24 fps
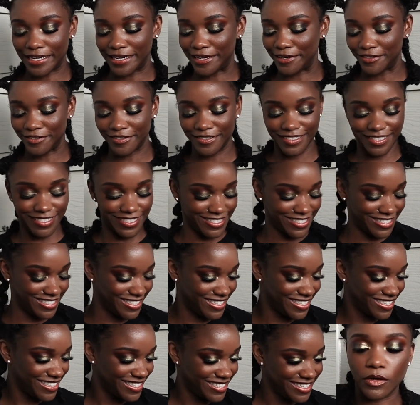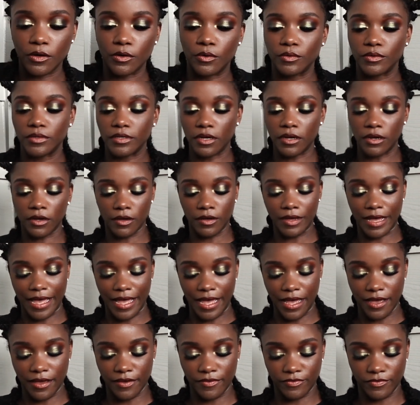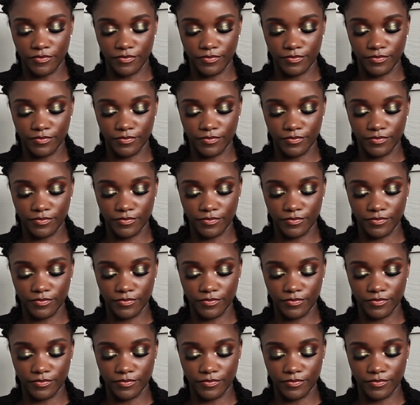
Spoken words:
out. So, y'all, I